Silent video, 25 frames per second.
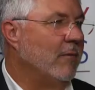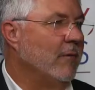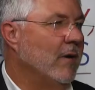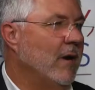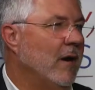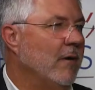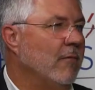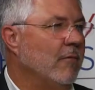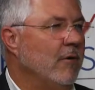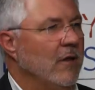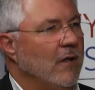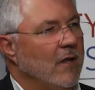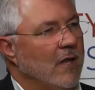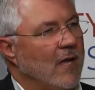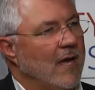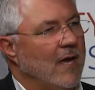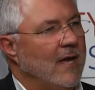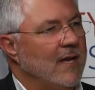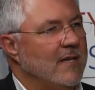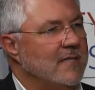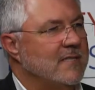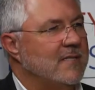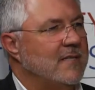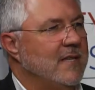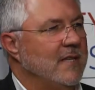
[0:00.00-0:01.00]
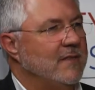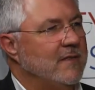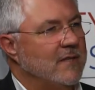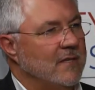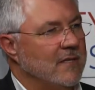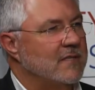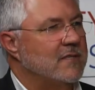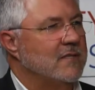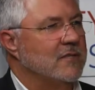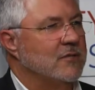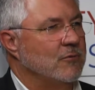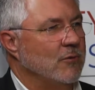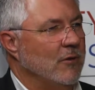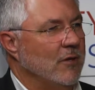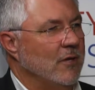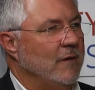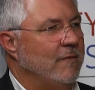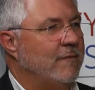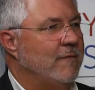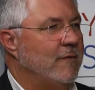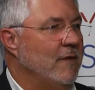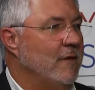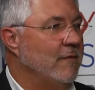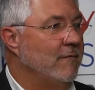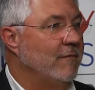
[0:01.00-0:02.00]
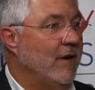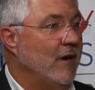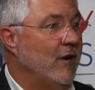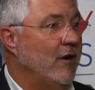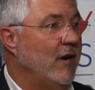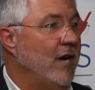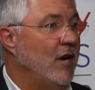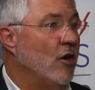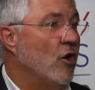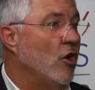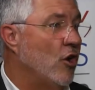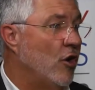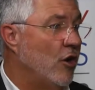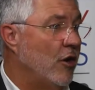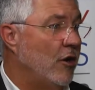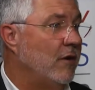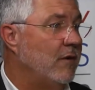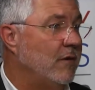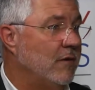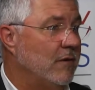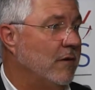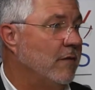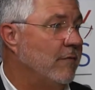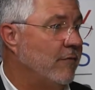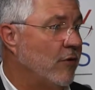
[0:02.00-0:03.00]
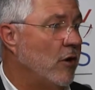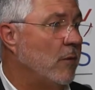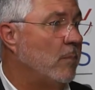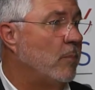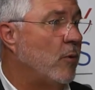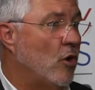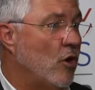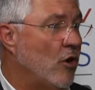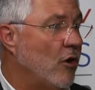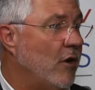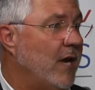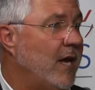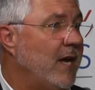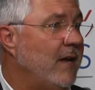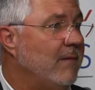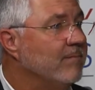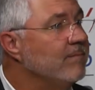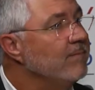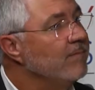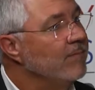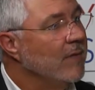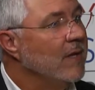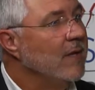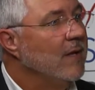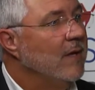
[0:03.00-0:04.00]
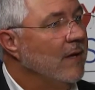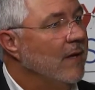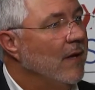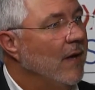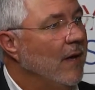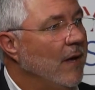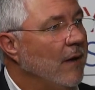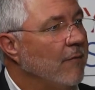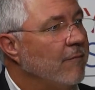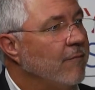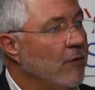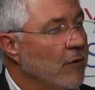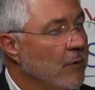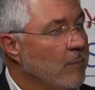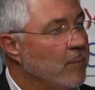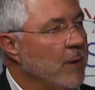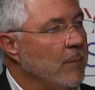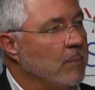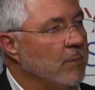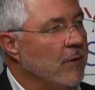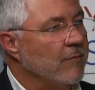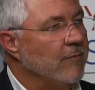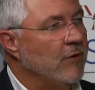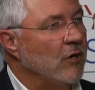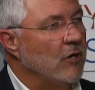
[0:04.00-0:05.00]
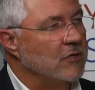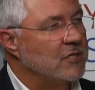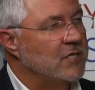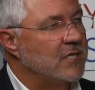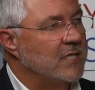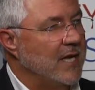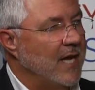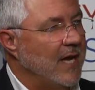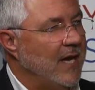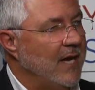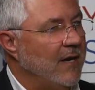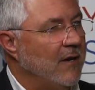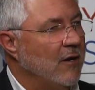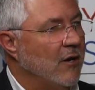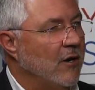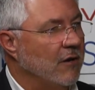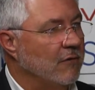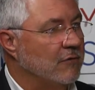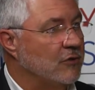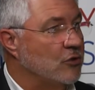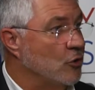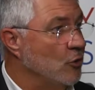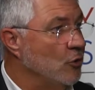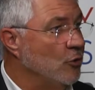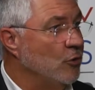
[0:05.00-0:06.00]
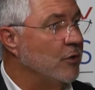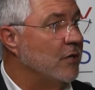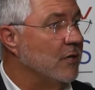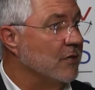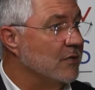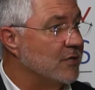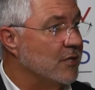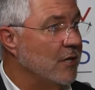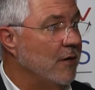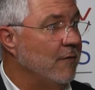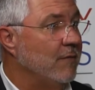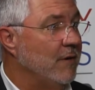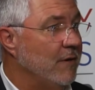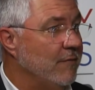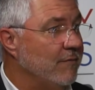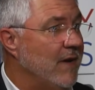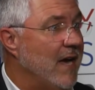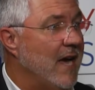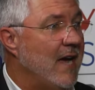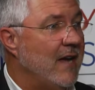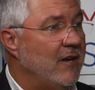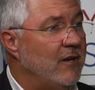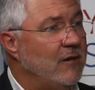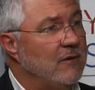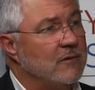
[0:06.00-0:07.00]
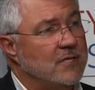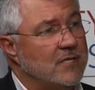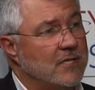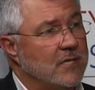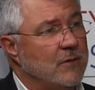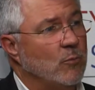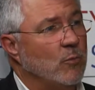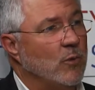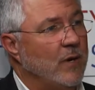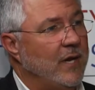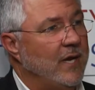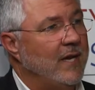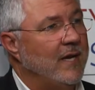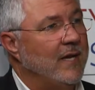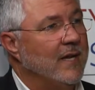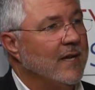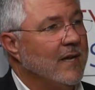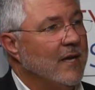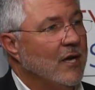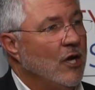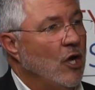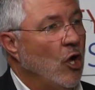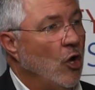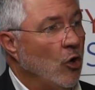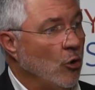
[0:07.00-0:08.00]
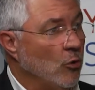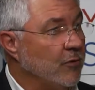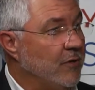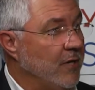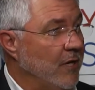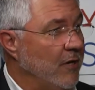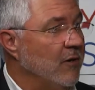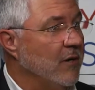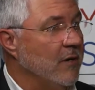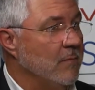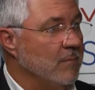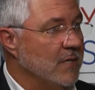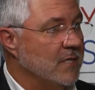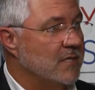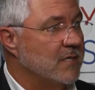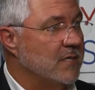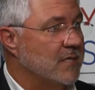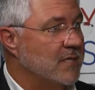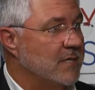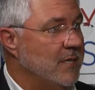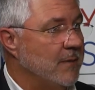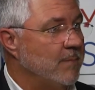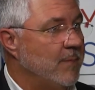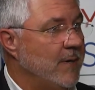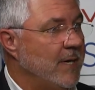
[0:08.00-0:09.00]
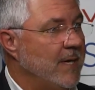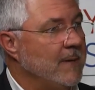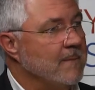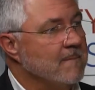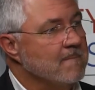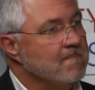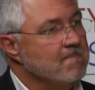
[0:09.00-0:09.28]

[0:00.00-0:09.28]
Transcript: when I realized that this is really for the very heart of our party, for the people of our state, our true conservative values that we hold dear in Mississippi,